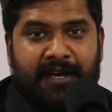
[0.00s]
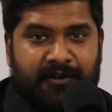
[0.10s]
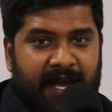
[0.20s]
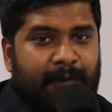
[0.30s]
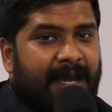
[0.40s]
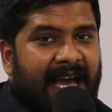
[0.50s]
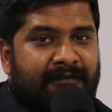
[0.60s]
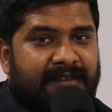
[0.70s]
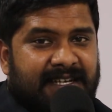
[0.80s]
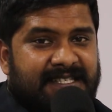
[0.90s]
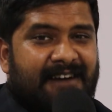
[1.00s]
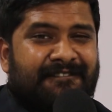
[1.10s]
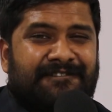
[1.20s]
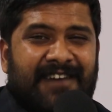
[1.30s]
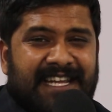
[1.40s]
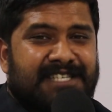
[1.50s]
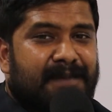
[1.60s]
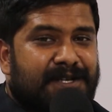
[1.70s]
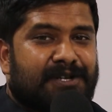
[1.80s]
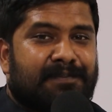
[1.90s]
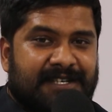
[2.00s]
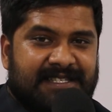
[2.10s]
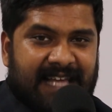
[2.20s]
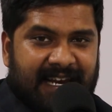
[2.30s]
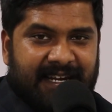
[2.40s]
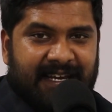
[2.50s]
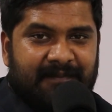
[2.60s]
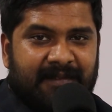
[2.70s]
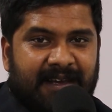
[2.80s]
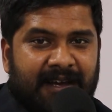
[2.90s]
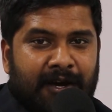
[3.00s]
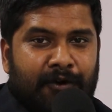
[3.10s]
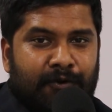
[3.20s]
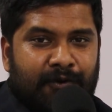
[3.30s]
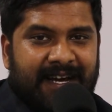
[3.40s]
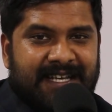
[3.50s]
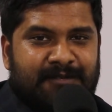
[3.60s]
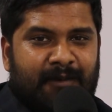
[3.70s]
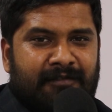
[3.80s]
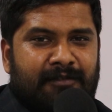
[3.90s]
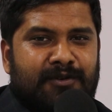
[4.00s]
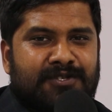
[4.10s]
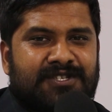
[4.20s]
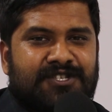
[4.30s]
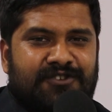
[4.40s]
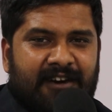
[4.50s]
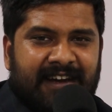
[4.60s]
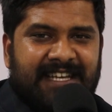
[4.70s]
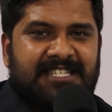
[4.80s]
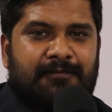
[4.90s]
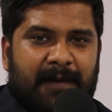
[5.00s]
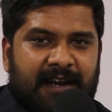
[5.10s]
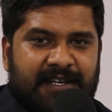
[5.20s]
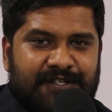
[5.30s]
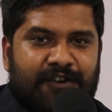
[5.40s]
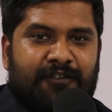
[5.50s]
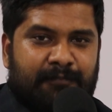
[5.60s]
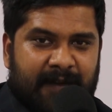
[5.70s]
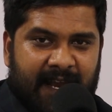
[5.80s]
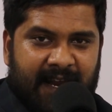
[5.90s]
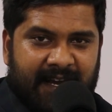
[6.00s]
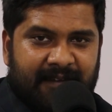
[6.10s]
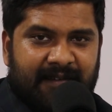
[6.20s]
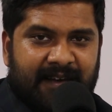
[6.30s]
Today we have with us a very special personality who is one of the most strongest pillars of BNI.